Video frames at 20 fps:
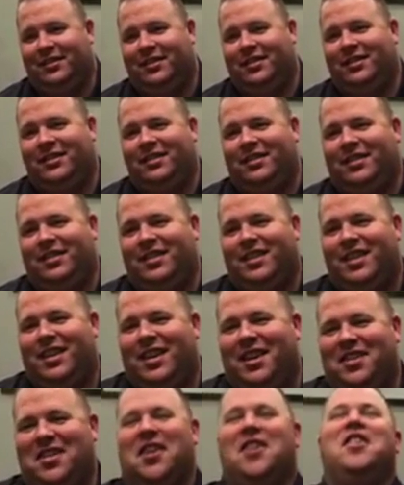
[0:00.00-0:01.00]
The note
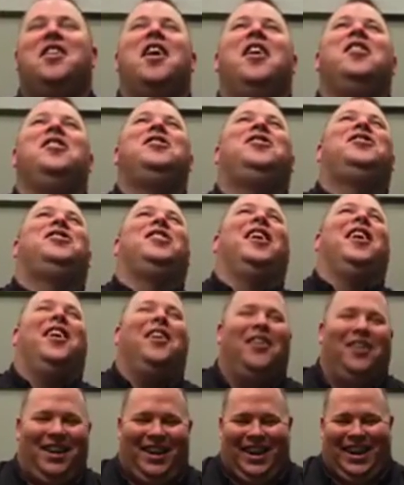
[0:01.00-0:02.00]
show. The note
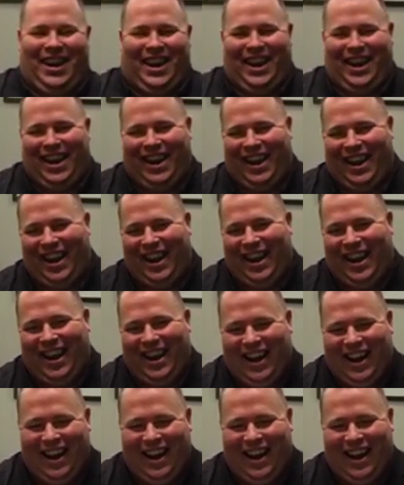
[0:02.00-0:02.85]
show.